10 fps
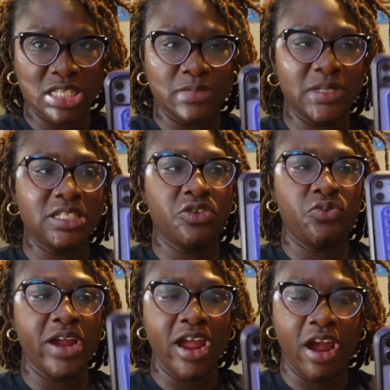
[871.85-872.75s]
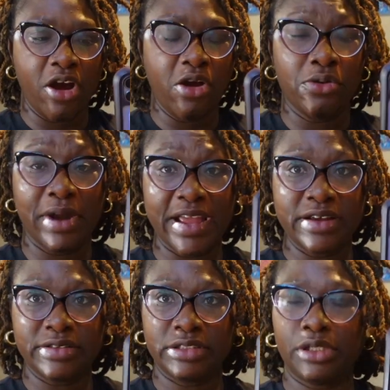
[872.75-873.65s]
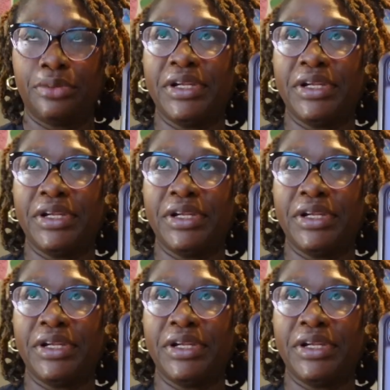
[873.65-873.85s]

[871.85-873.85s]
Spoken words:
especially reels,